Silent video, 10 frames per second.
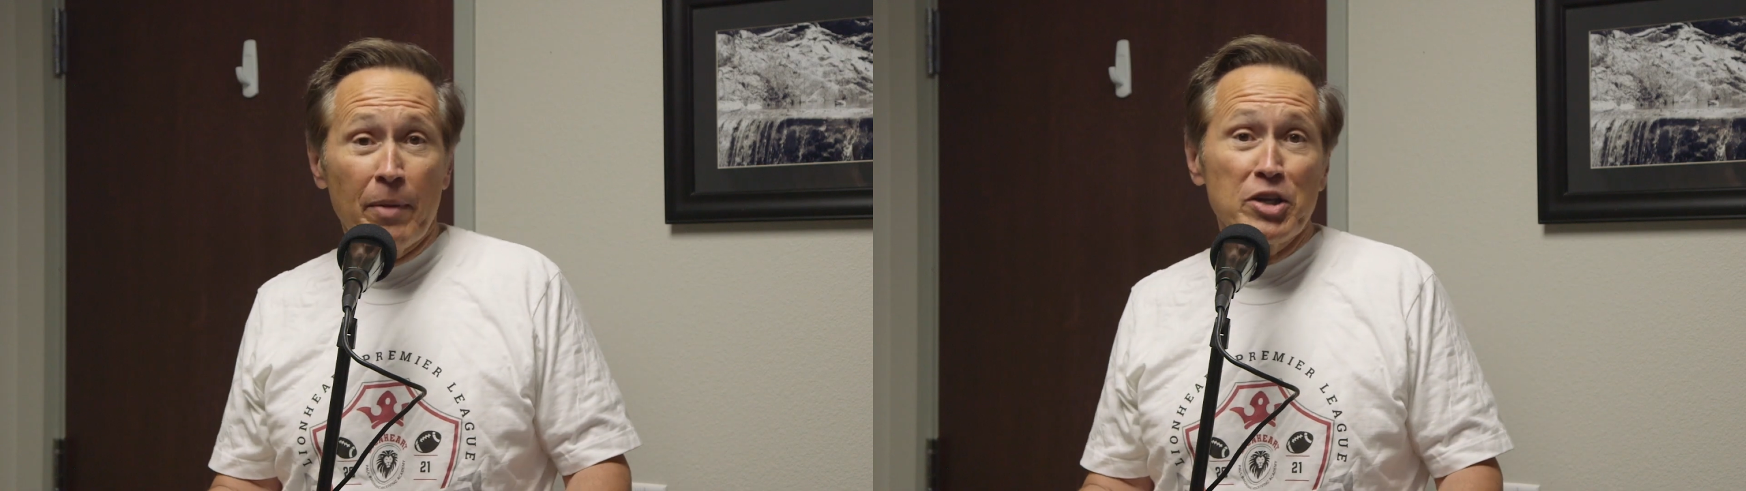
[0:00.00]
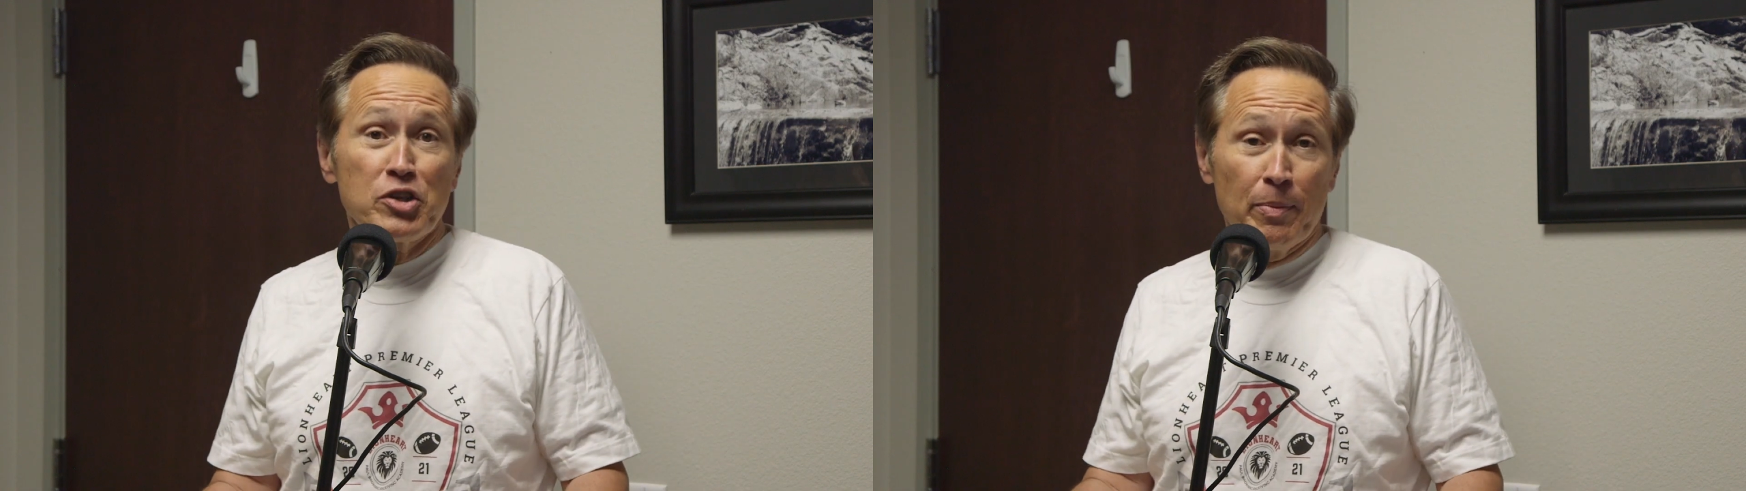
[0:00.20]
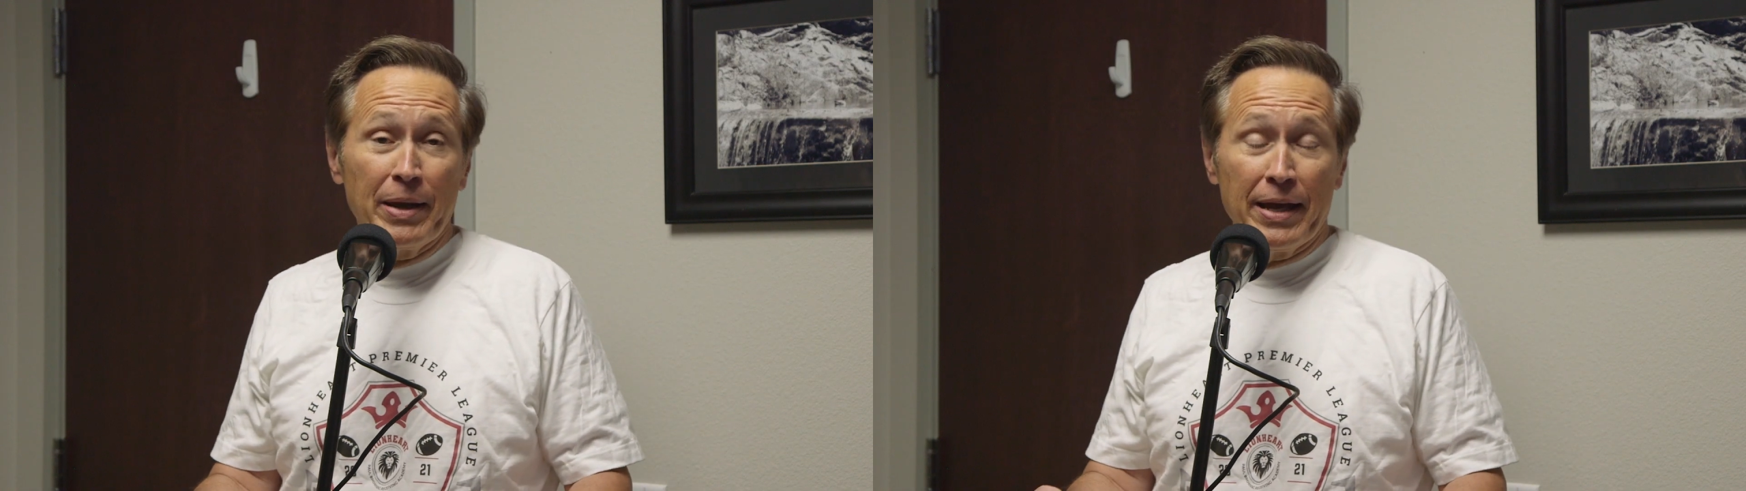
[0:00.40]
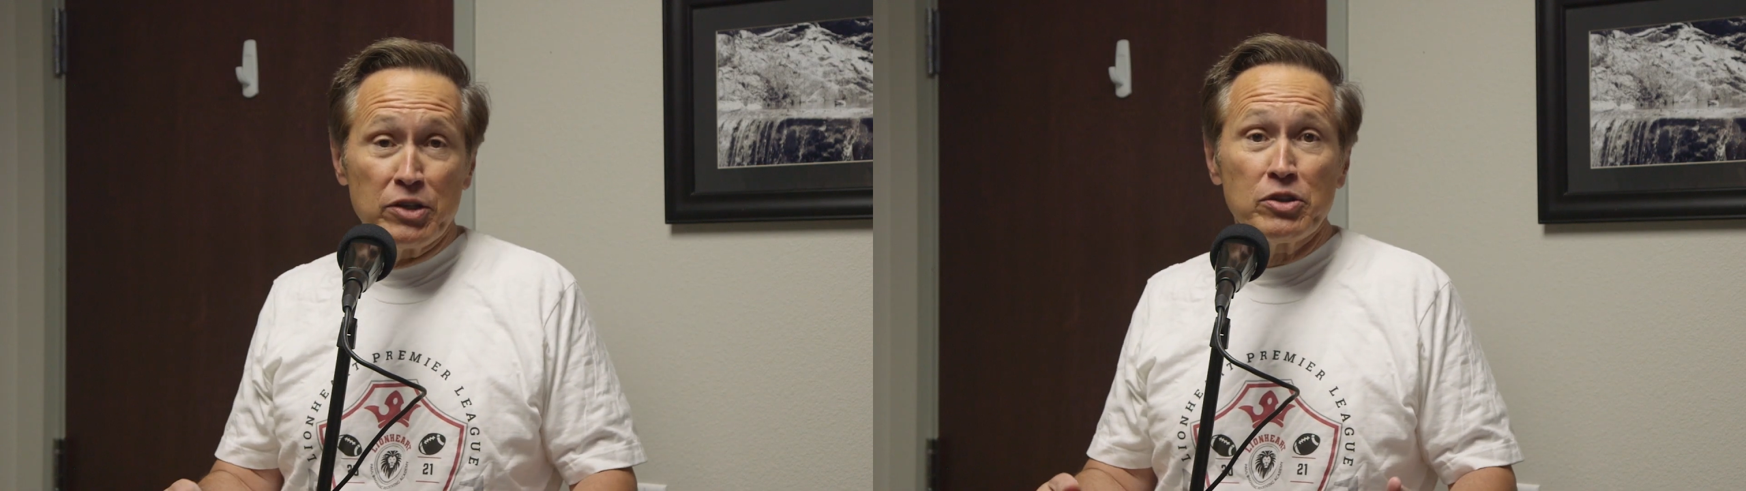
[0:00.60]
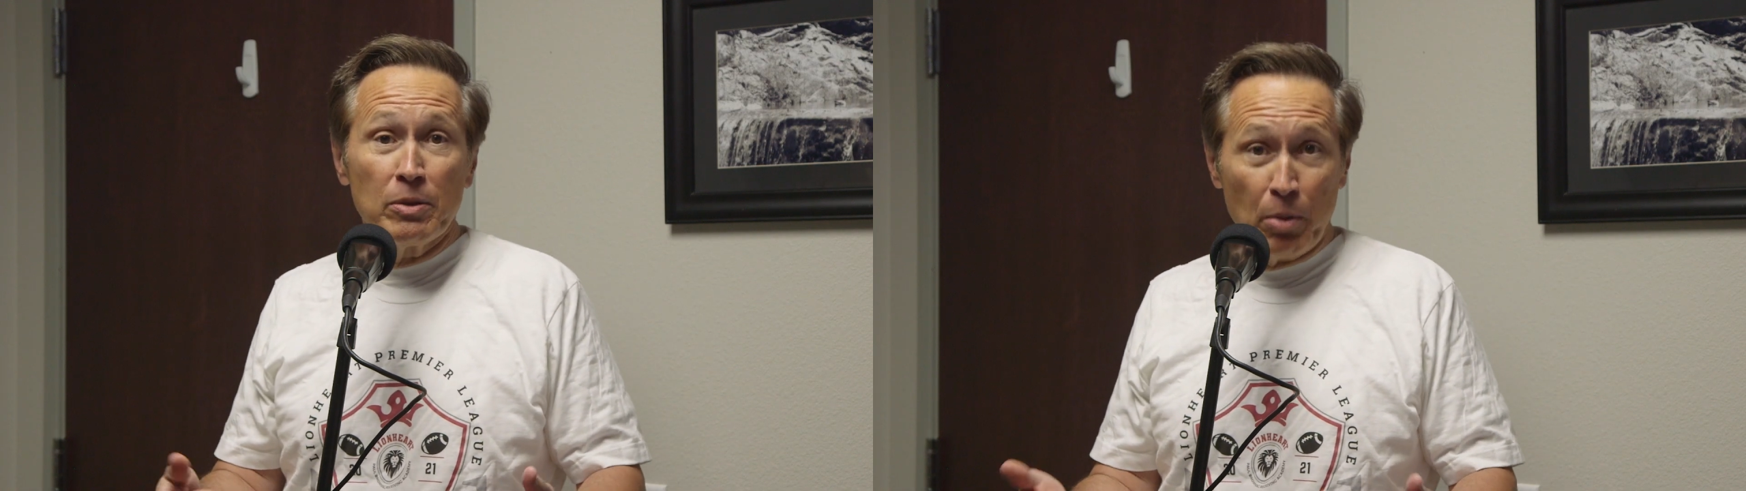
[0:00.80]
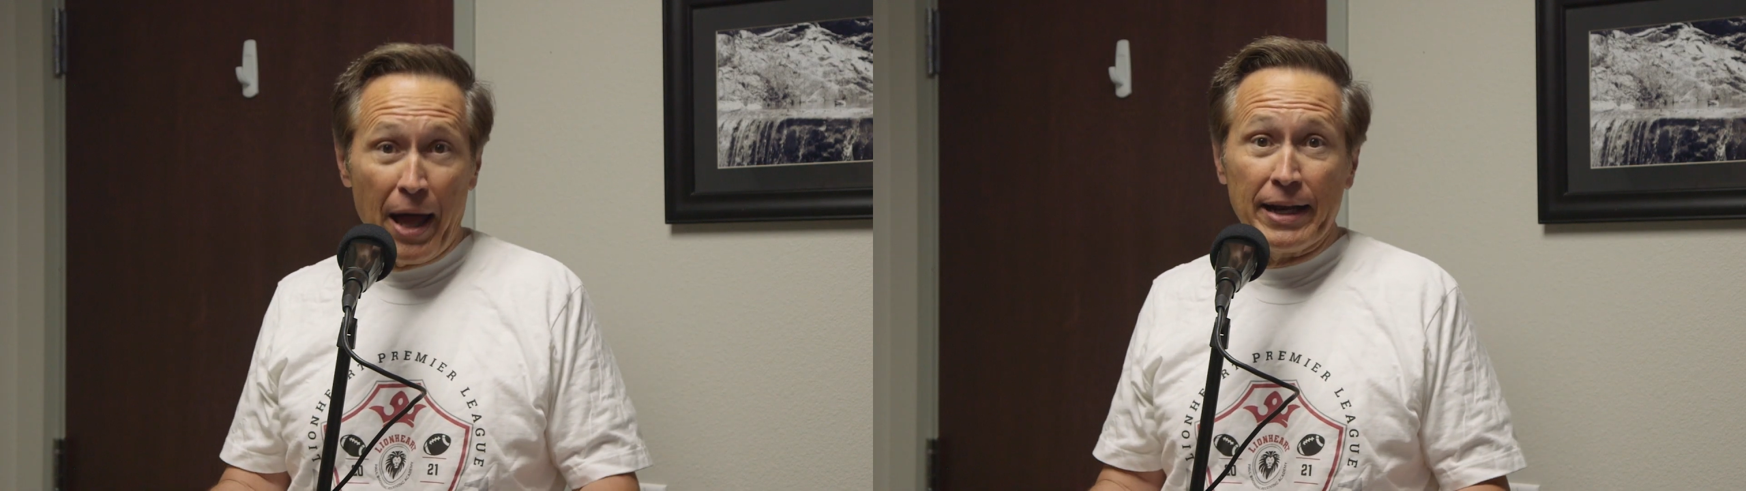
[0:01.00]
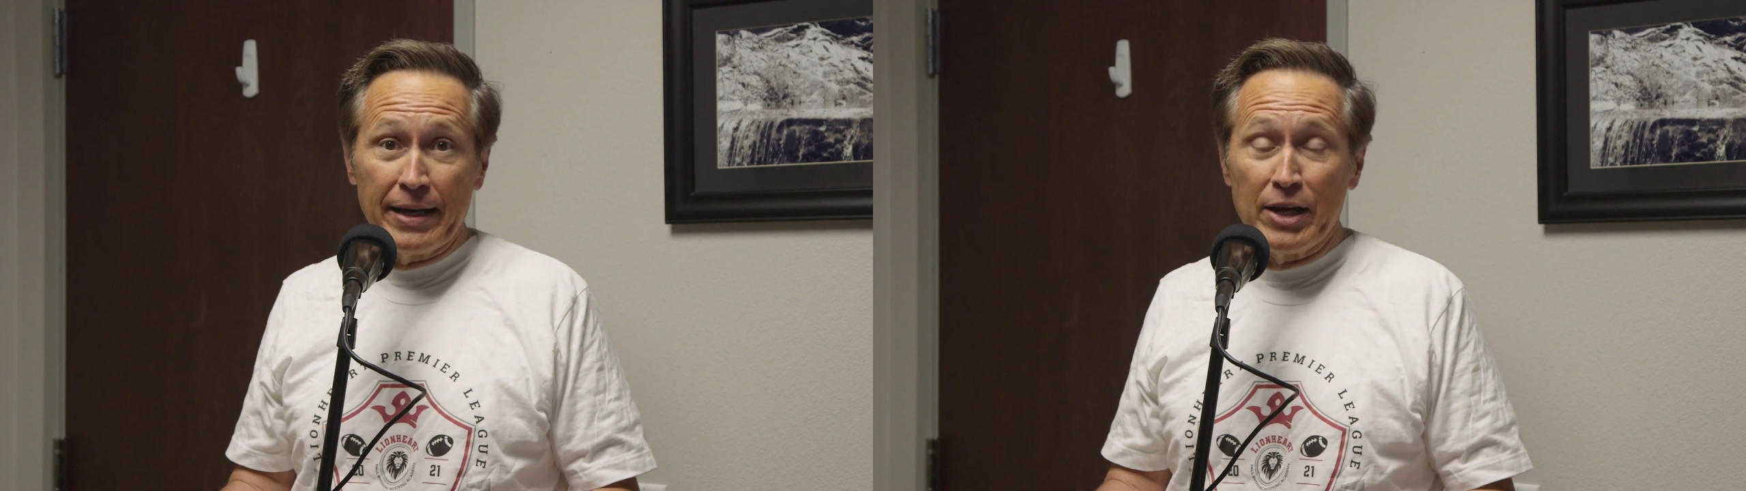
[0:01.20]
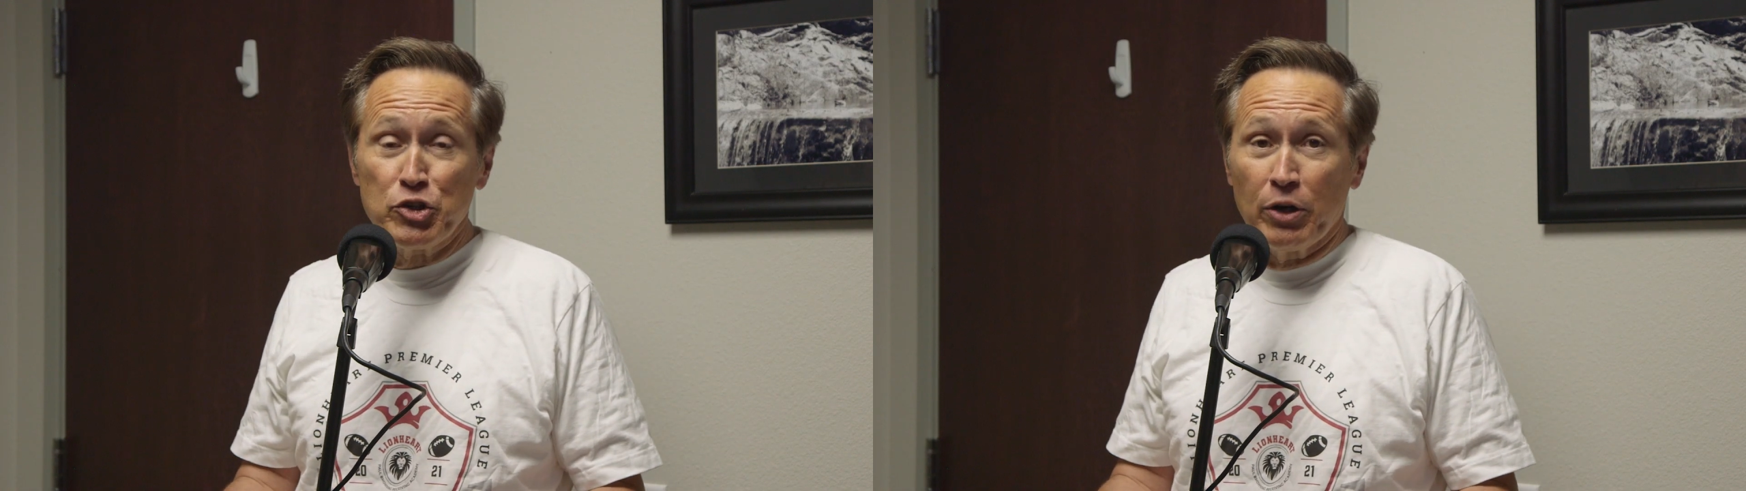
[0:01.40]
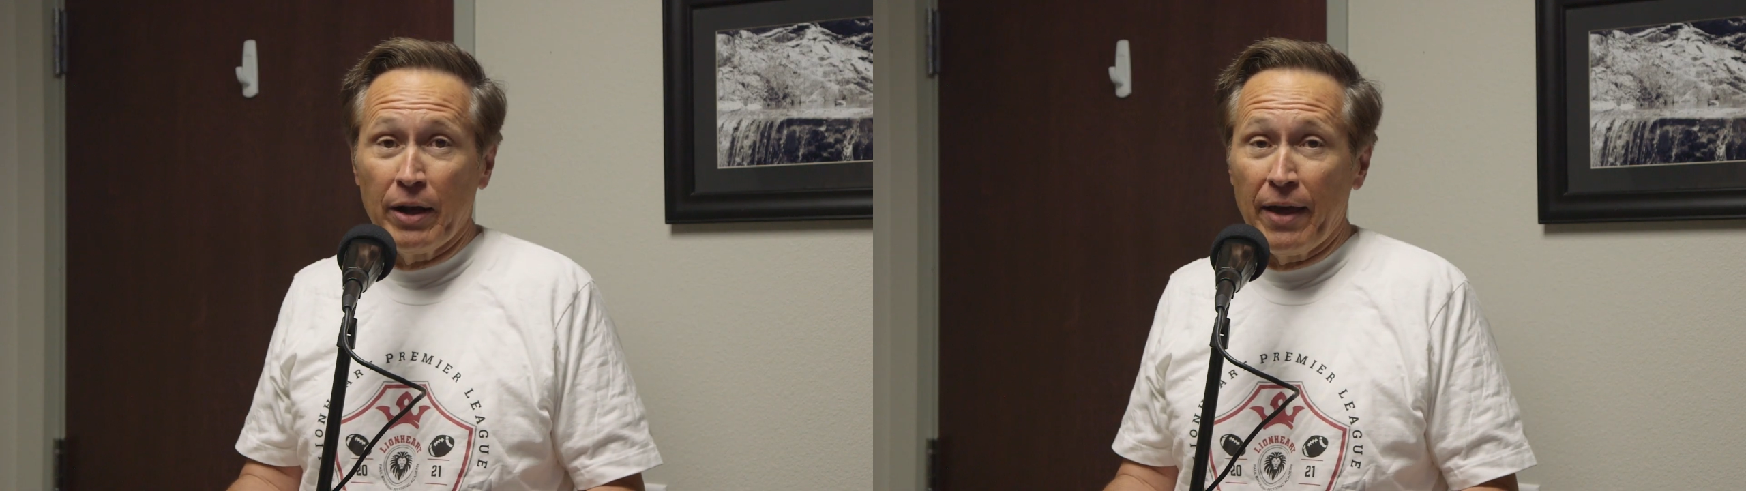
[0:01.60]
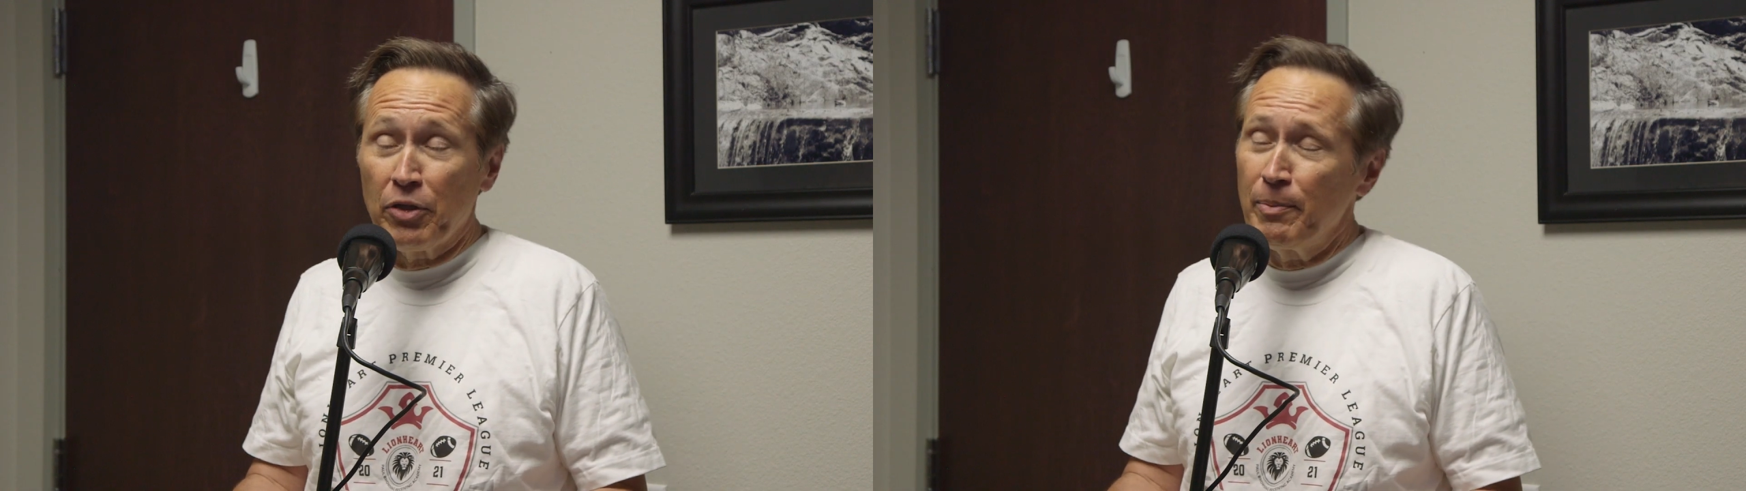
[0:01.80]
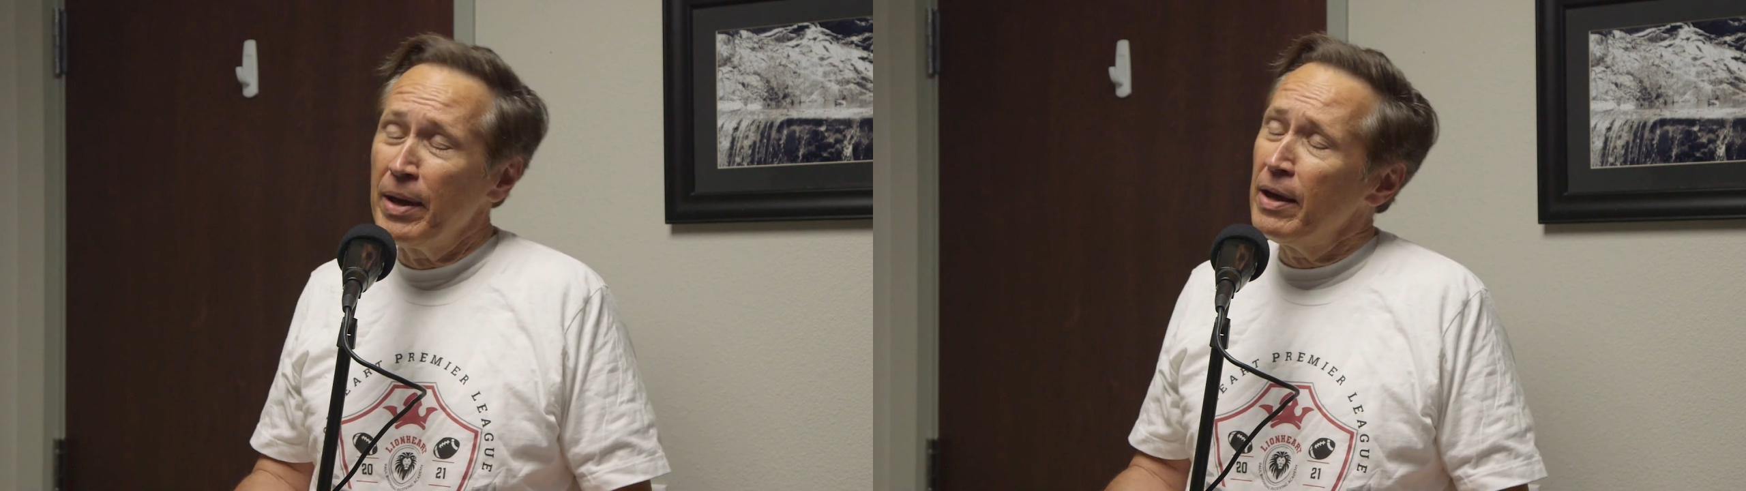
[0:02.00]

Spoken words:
by some as the Black National Anthem.